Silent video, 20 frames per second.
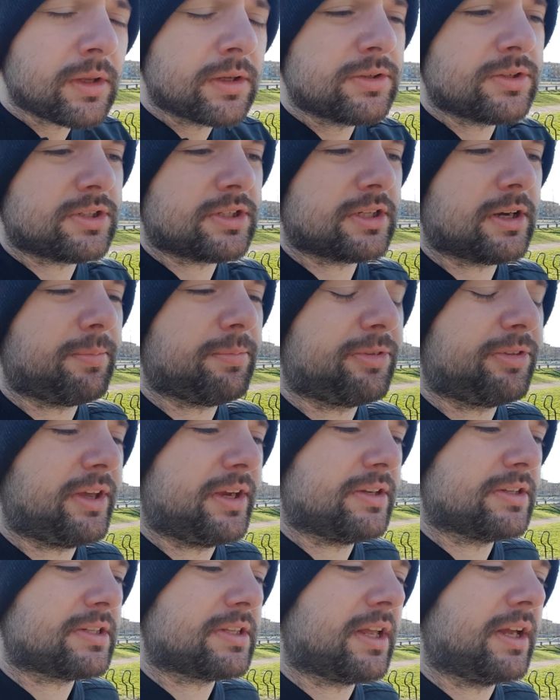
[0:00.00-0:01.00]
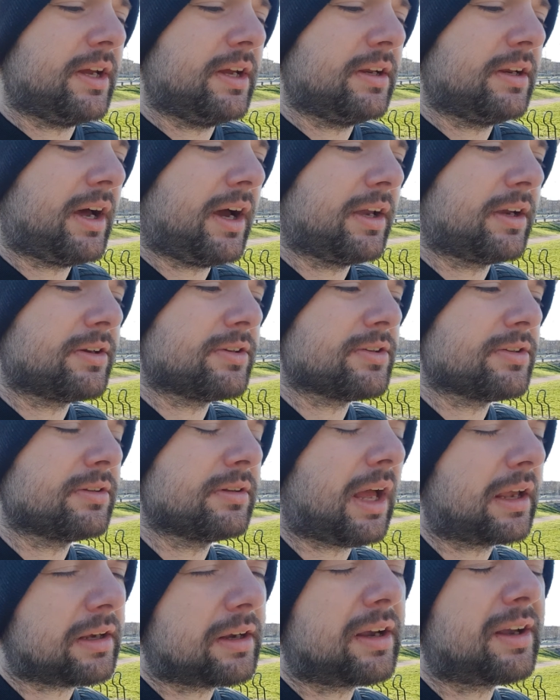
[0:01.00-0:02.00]
some things that I can,
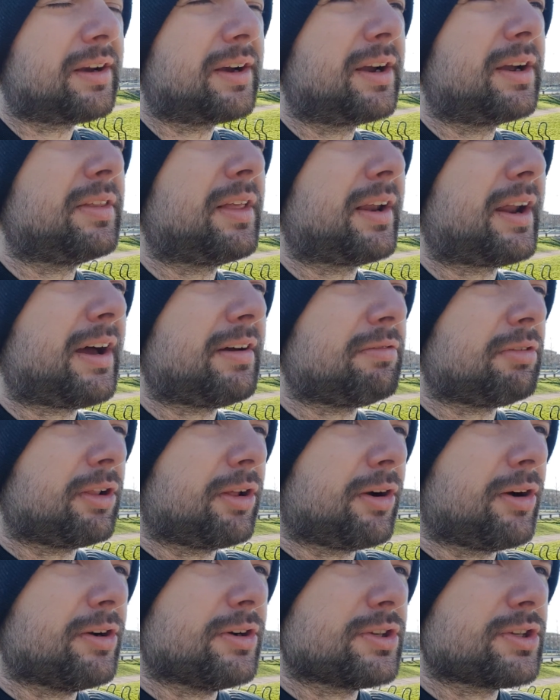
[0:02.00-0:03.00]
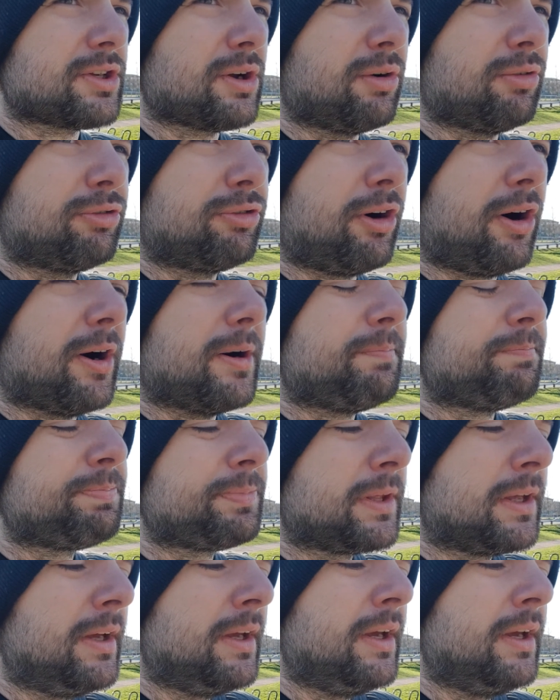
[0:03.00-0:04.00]
like, that I've learned so far.
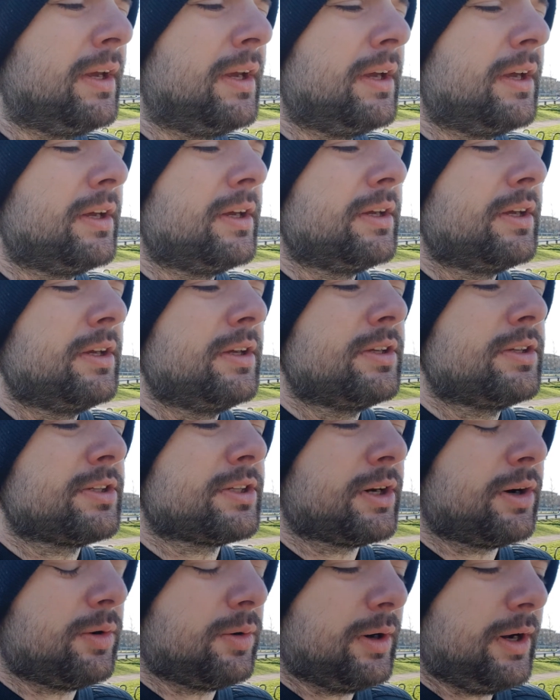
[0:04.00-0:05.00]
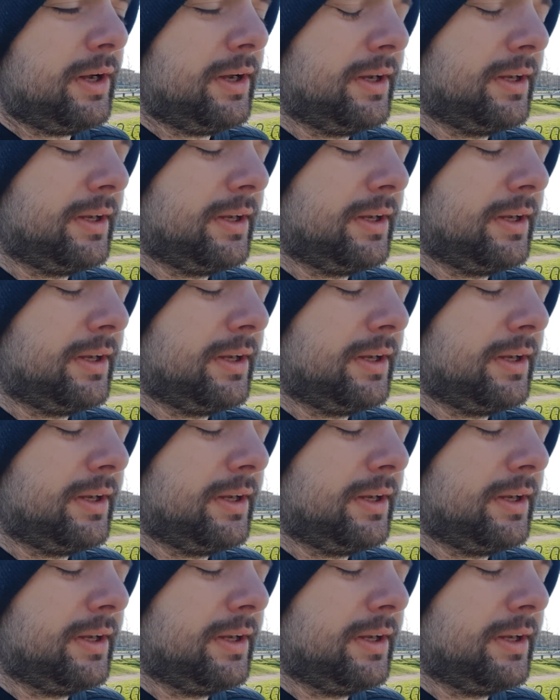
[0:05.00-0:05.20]
So